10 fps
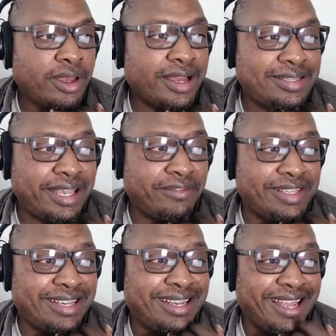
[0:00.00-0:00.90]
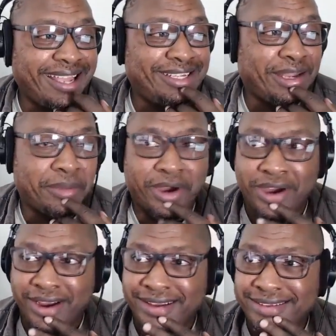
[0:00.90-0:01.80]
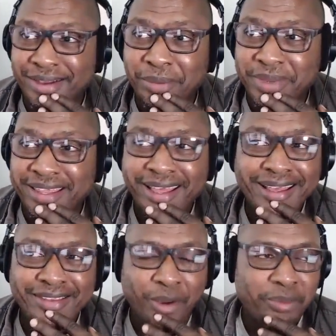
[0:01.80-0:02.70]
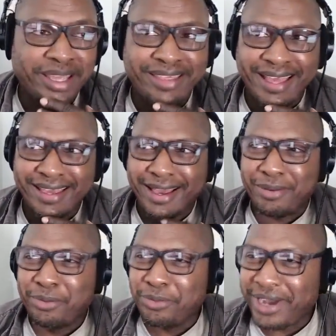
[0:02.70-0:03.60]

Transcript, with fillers: a 17 HMR. Don't be don't be that guy. What?